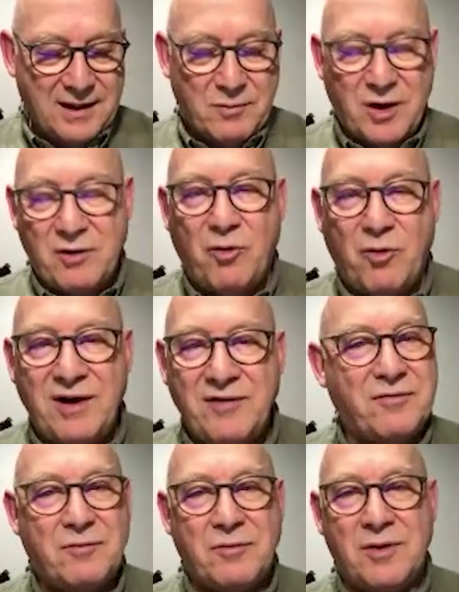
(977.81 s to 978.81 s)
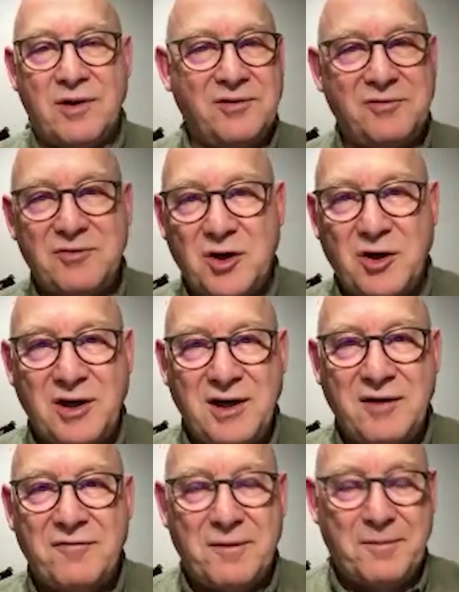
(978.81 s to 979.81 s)
My wife was totally
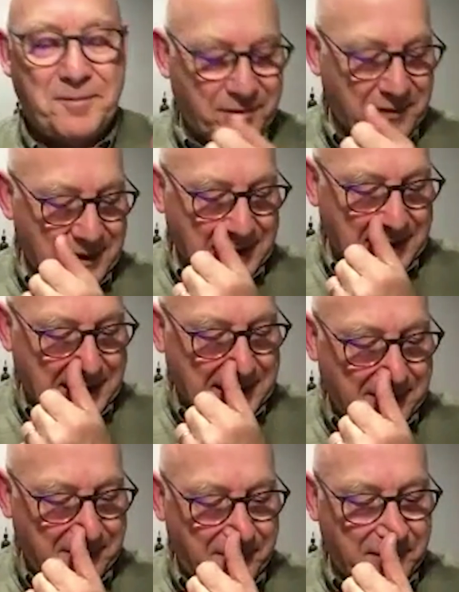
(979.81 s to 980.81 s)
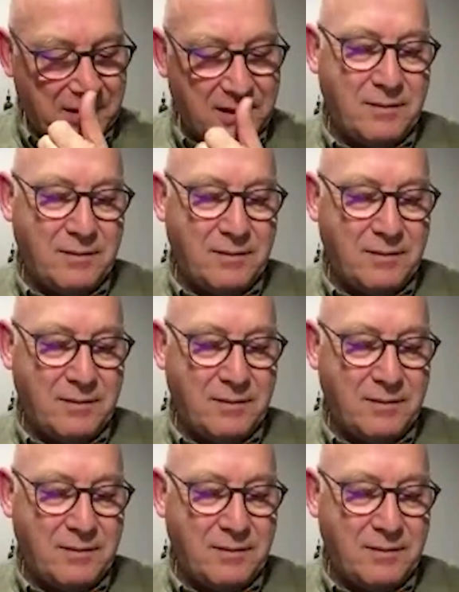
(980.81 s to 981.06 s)
different. And